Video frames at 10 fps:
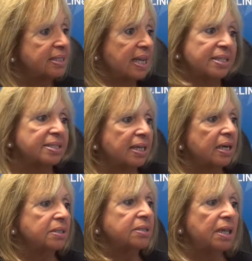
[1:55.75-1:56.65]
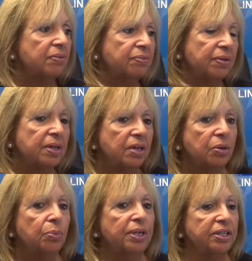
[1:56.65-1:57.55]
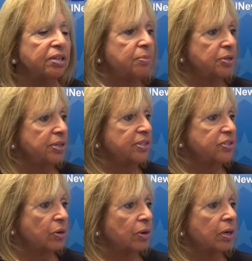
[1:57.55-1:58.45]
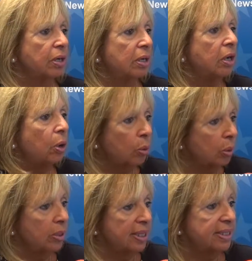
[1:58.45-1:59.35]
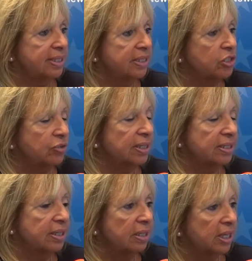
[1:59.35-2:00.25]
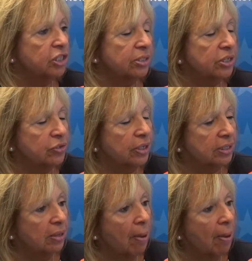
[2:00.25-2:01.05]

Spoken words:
that's nice. I love when communities are a whole in a district, an election district.